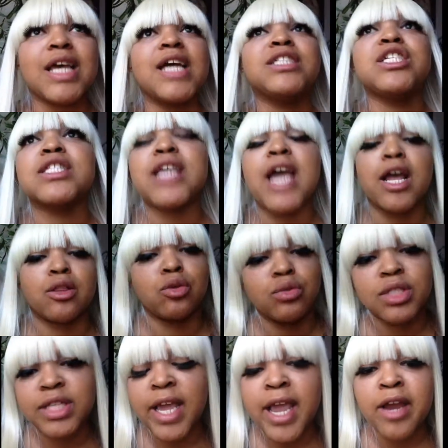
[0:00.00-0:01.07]
I just got through
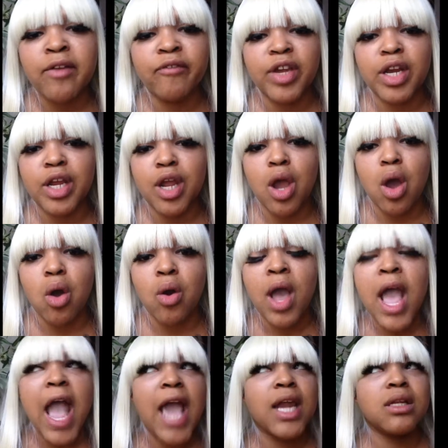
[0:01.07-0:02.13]
seeing a video
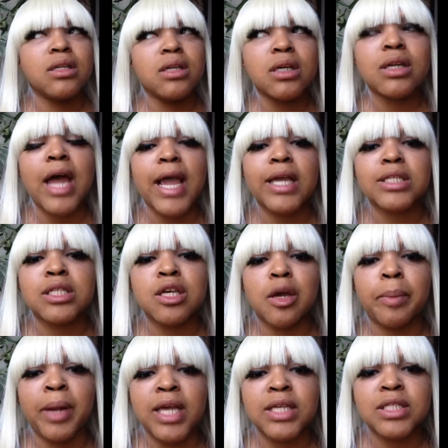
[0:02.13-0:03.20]
and it looked like it took
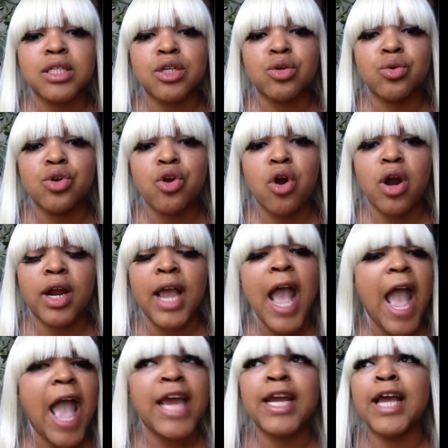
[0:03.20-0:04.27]
place in New York,
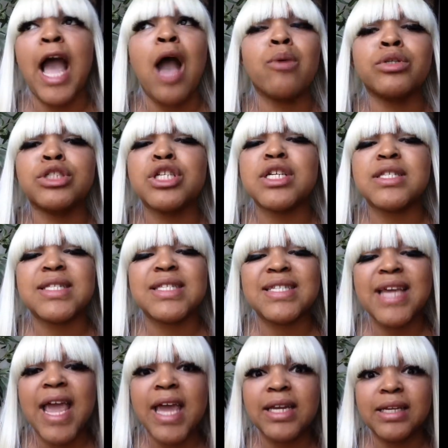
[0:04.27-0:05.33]
and a guy was just
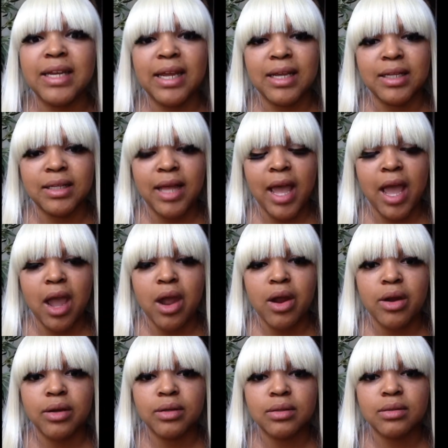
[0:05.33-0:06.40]
standing there
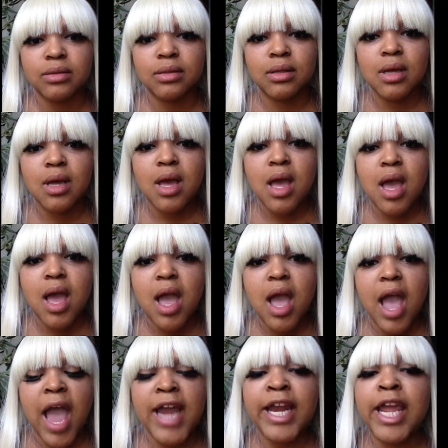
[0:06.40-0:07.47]

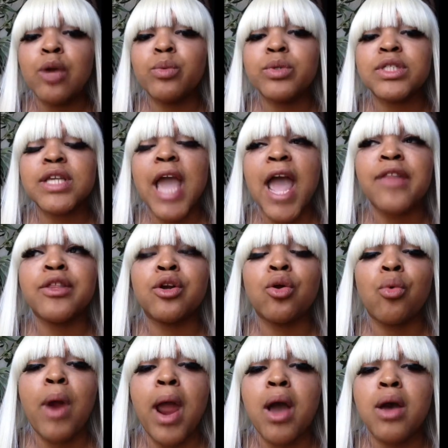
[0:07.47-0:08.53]
and he was gathered
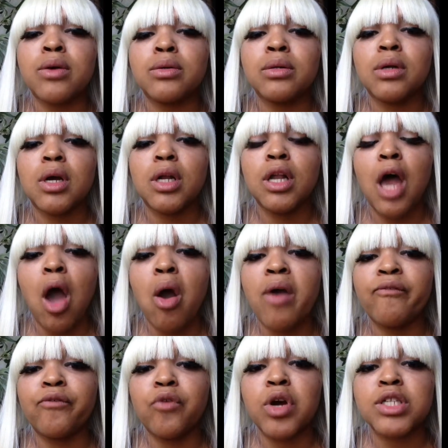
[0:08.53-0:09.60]
around law
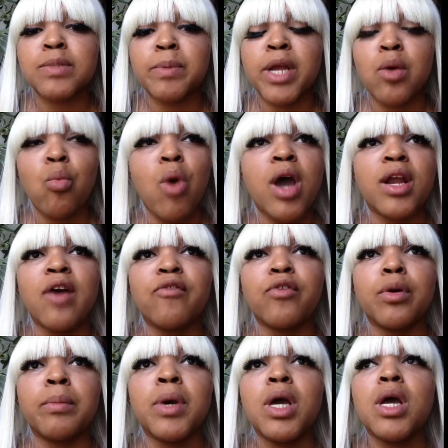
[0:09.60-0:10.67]
enforcement, and one of them